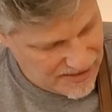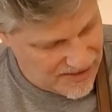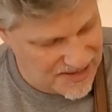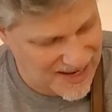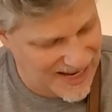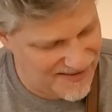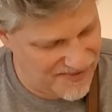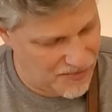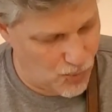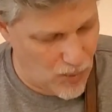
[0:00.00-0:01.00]
It's kind of
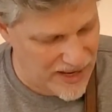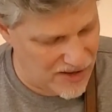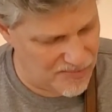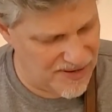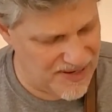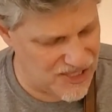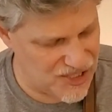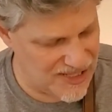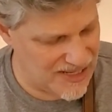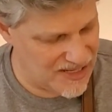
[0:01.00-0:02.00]
a weird
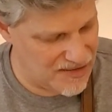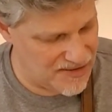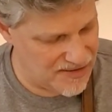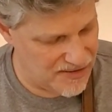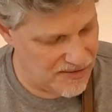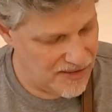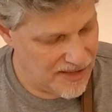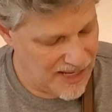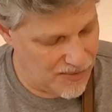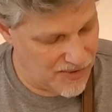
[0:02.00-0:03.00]
position to get used to,
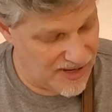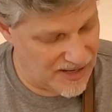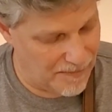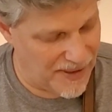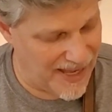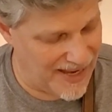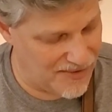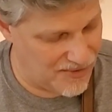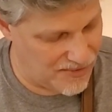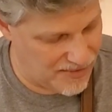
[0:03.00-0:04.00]
and we're going to
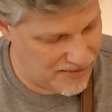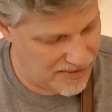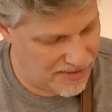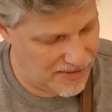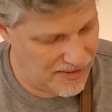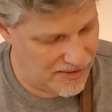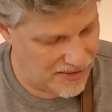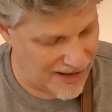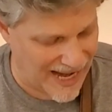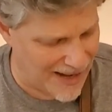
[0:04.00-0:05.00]
pedal
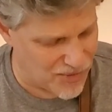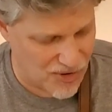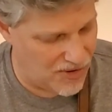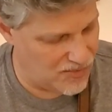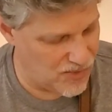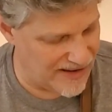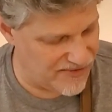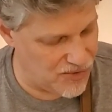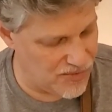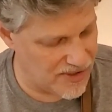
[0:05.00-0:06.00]
or hammer on, whatever
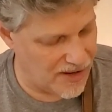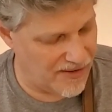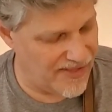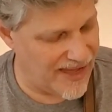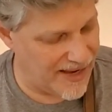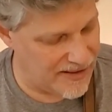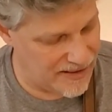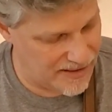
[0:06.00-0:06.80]
you want to call that,